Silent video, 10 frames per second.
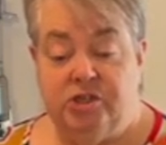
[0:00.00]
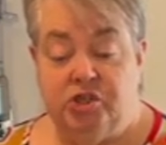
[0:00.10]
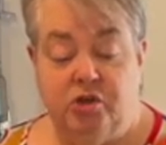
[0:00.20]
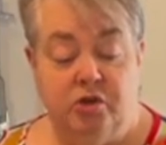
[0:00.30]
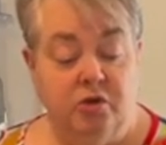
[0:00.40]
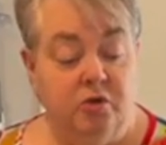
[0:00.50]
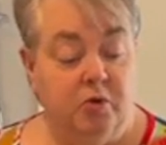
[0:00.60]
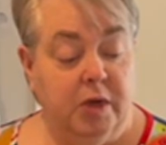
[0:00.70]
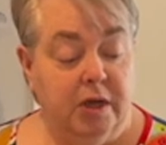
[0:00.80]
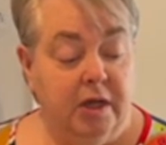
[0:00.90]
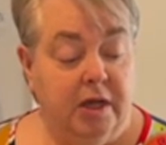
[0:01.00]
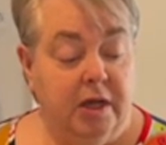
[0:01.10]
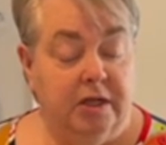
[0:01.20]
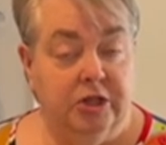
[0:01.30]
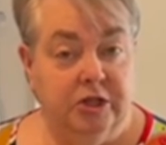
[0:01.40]
to
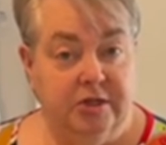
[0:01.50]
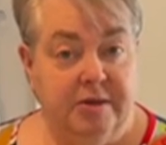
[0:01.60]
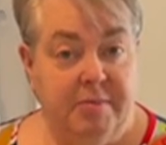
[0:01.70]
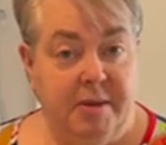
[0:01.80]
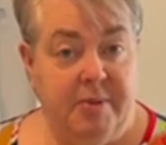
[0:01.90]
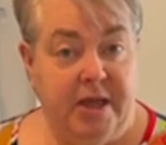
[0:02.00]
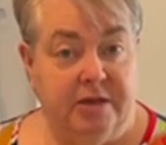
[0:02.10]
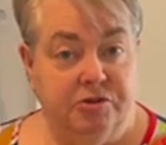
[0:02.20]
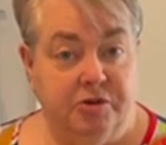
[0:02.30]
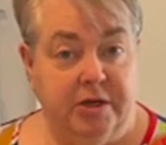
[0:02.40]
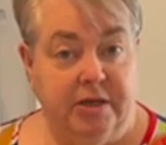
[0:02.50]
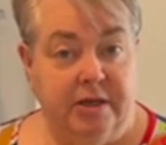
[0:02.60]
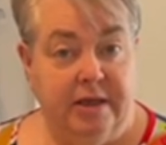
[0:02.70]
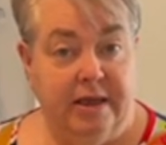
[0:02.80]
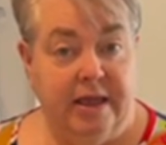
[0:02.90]
look in my pantry
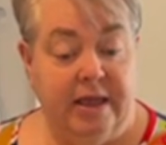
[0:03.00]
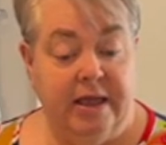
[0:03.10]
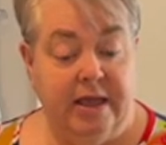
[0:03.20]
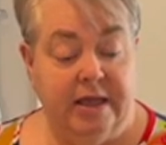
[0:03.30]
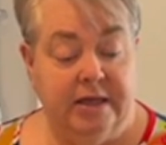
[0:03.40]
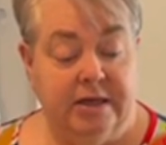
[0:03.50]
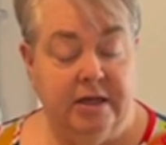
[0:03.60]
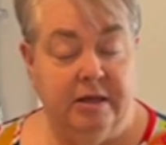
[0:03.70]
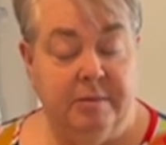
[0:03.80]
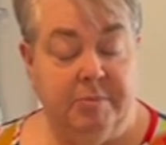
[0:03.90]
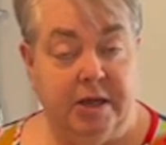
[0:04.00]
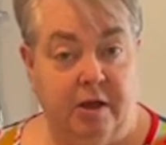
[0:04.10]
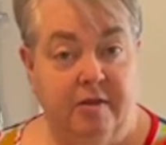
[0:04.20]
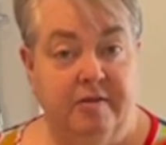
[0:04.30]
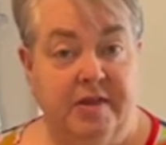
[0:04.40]
and pick
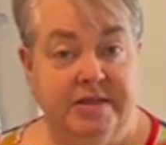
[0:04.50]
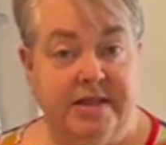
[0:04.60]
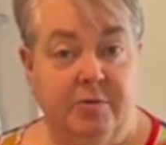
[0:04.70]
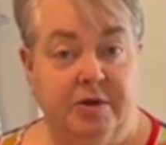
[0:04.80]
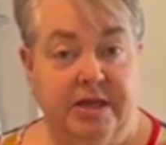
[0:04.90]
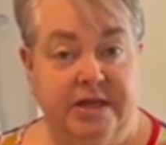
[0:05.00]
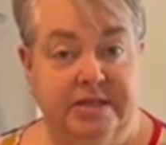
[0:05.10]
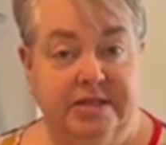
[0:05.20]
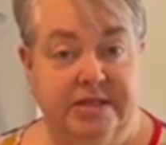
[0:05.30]
all the things I would need to